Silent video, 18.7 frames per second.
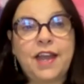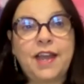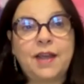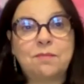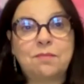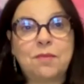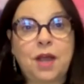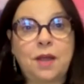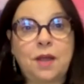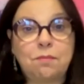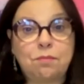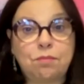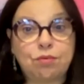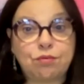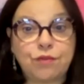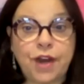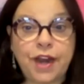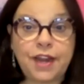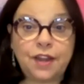and my
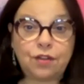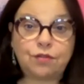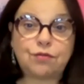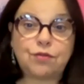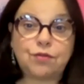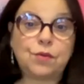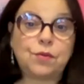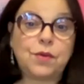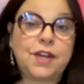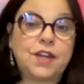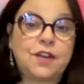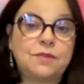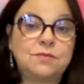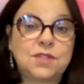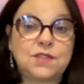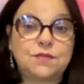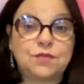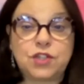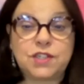breakthrough when I
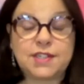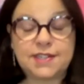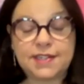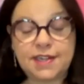was first